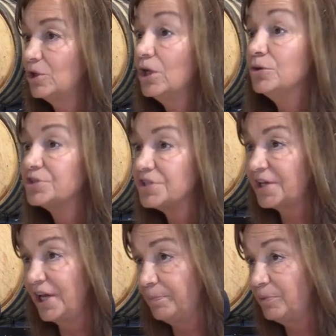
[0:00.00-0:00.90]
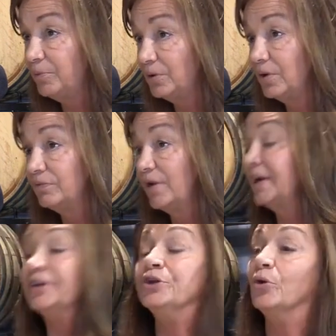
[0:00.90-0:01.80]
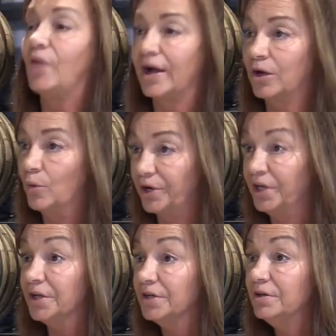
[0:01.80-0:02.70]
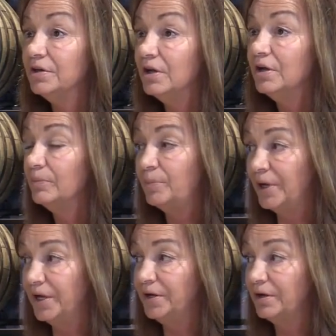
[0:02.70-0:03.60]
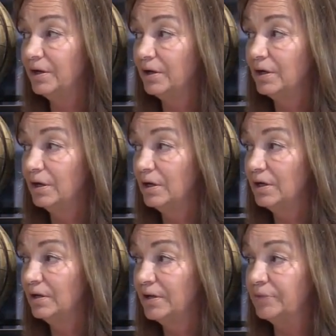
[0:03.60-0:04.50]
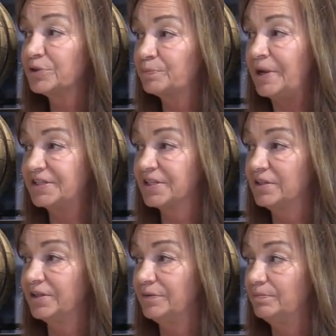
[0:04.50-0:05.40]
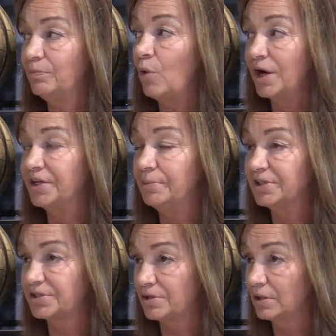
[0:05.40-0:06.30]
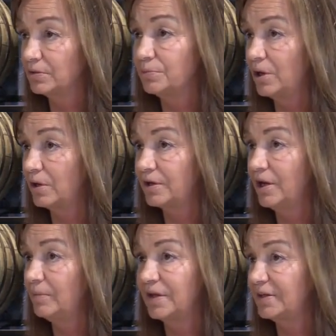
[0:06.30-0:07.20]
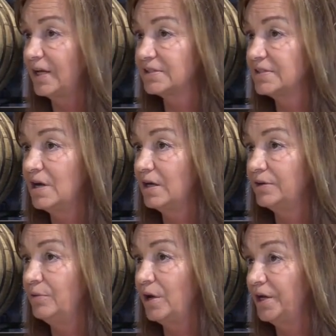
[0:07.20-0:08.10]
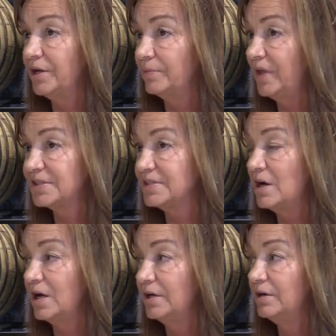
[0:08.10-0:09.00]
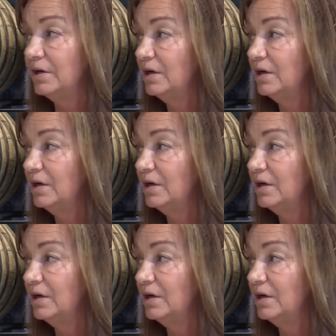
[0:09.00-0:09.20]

close to capable of. I didn't know that going in, but it was basically wanting to be a starting park, and I'm like, that's not who I am. That's not.